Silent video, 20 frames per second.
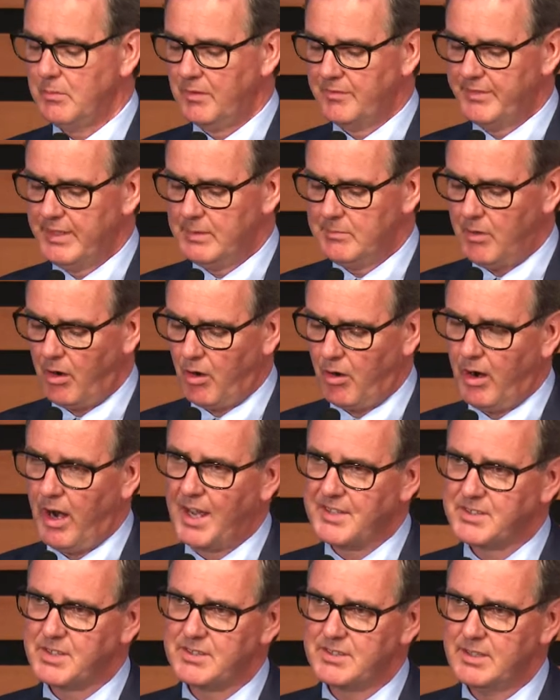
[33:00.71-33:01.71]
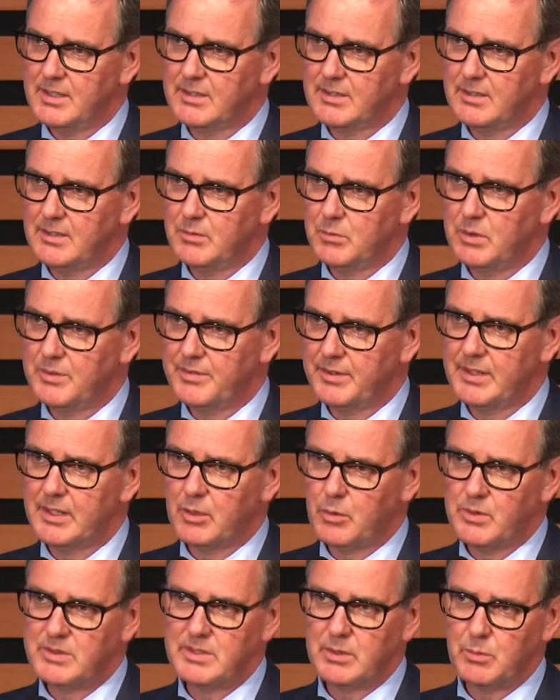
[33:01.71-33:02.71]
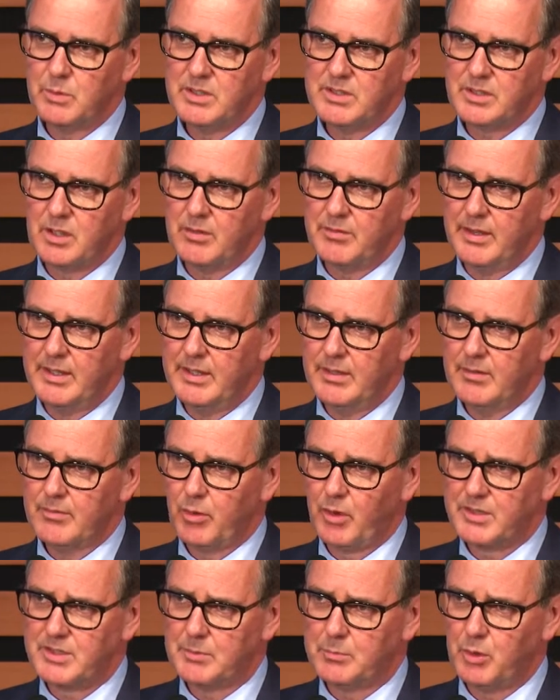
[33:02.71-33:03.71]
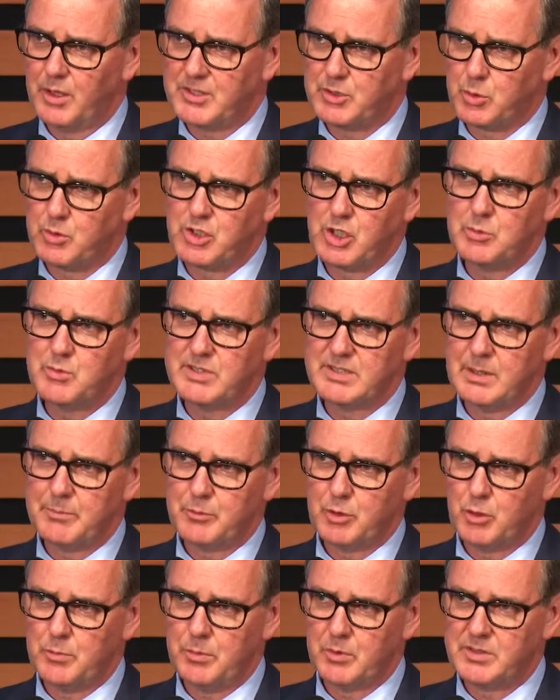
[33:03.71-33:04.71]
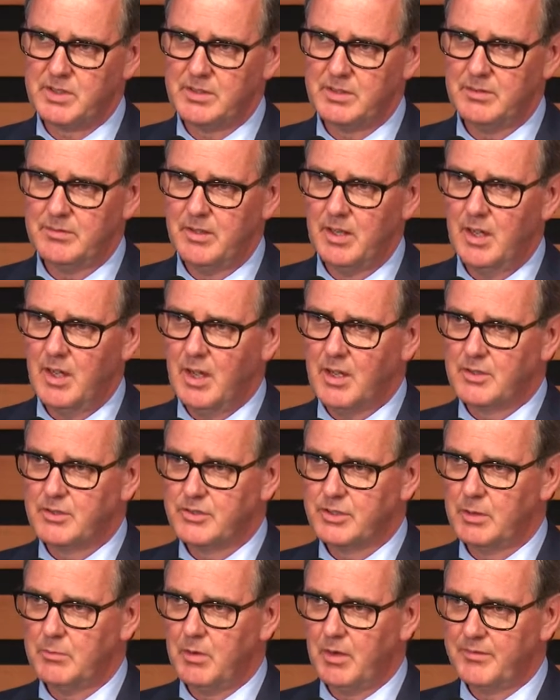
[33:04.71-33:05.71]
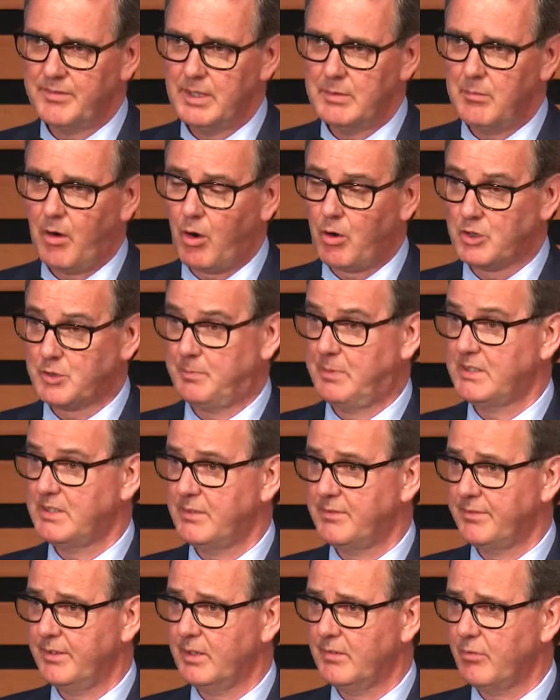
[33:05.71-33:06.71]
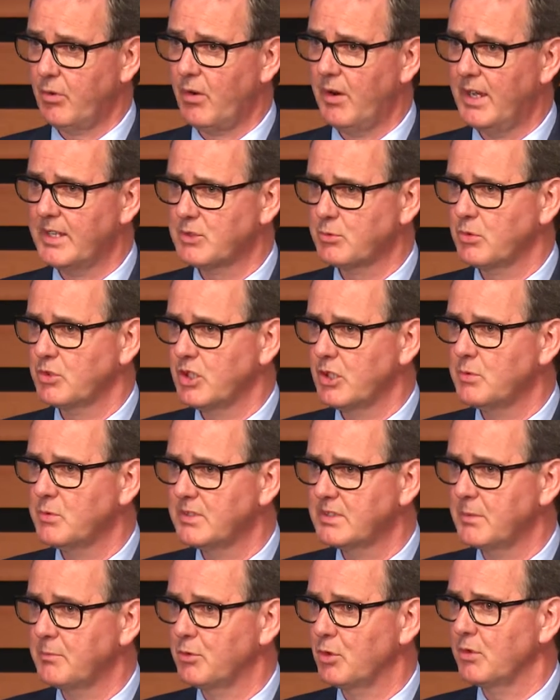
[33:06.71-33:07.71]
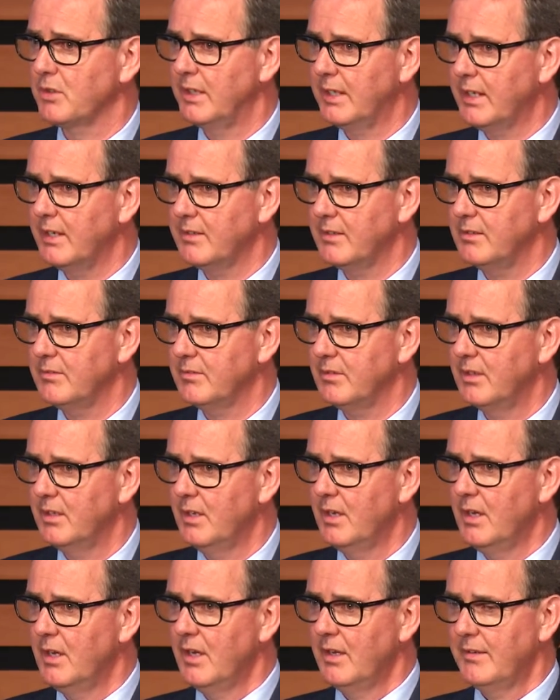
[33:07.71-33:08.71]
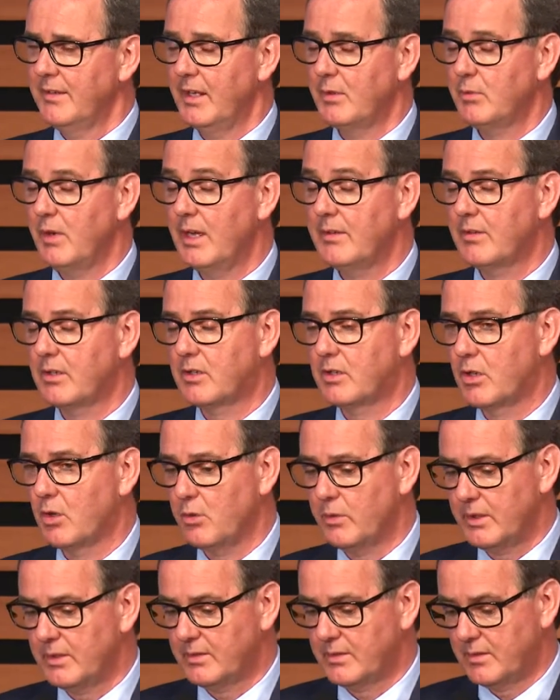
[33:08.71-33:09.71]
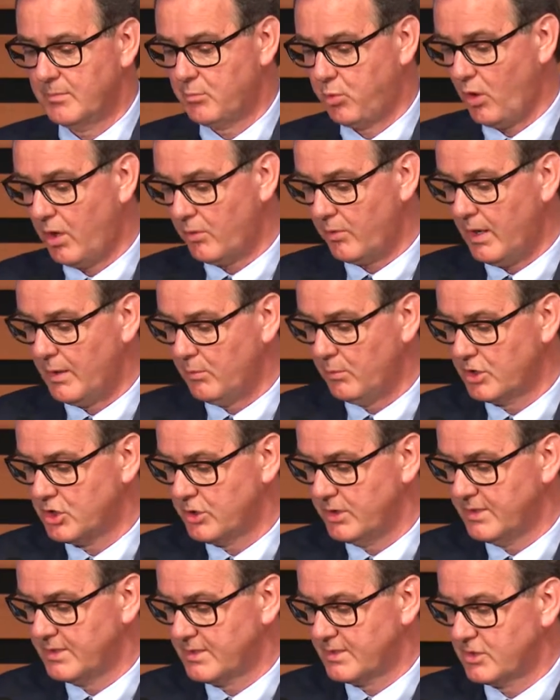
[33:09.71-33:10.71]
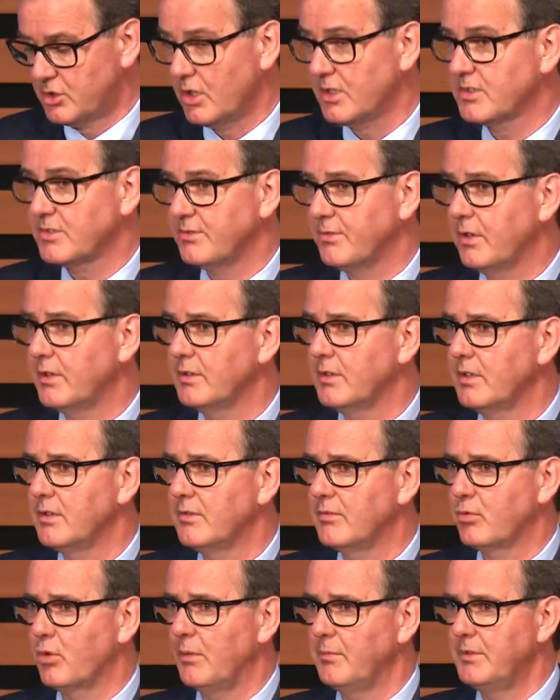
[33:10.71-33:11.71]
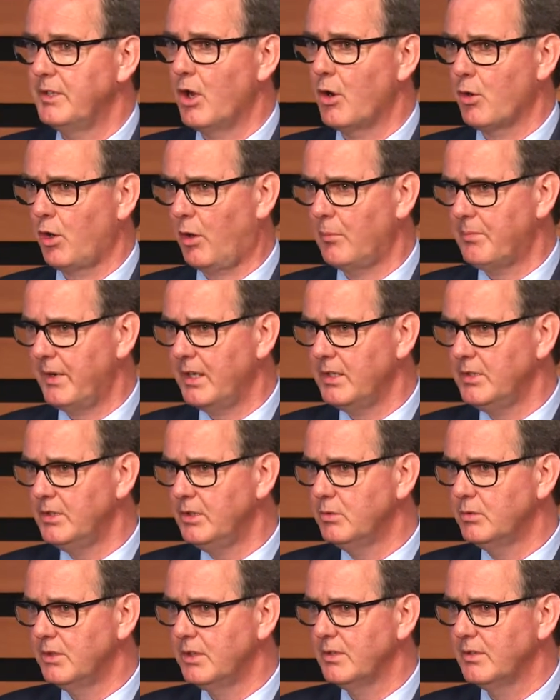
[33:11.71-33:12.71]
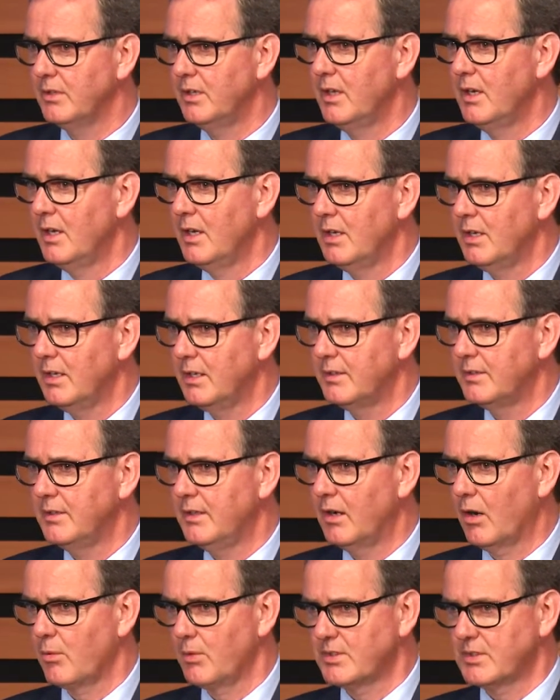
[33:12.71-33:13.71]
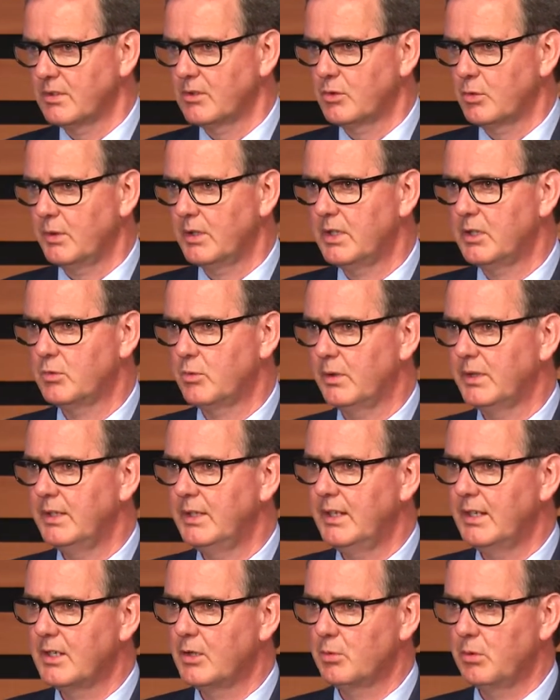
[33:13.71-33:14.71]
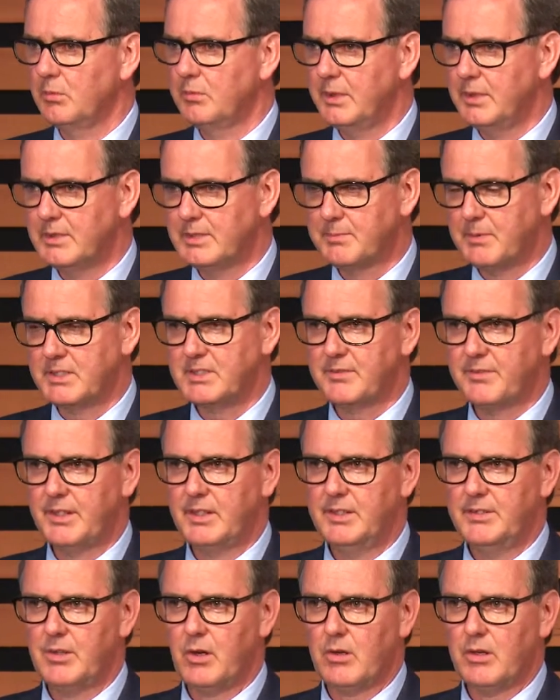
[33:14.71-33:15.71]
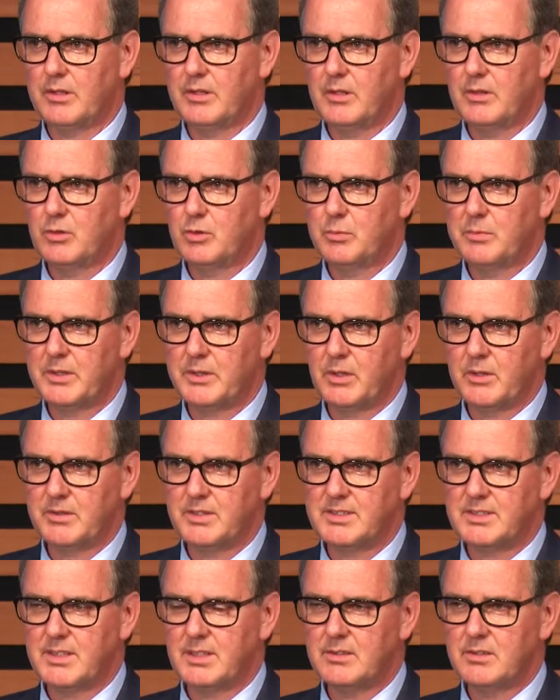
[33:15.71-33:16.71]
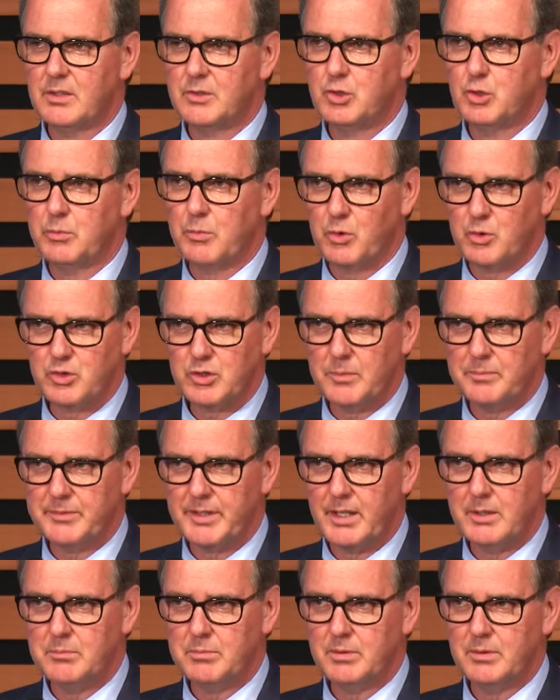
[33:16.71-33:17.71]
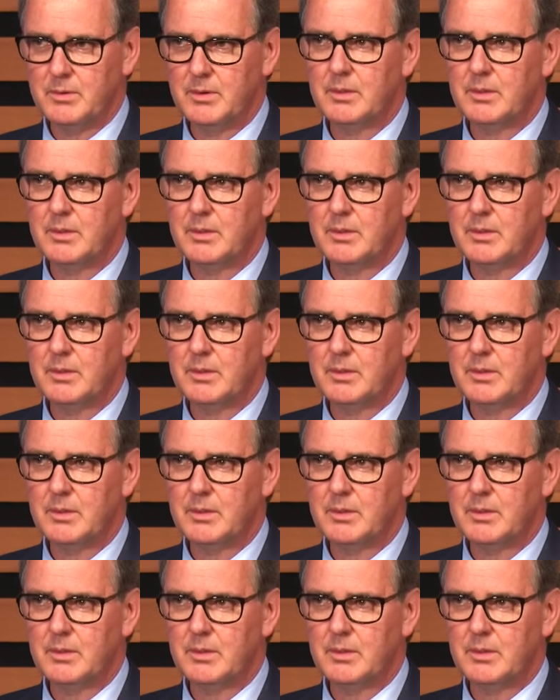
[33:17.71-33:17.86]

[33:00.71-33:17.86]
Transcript: of them are associated with an increasing risk of, for example, estrogen receptor positive. Some of them are specific for estrogen receptor negative. Then we have a current program which is just funded from the European Union in the Horizon 2020, and it will be specifically targeted to better understand the tumor subtype.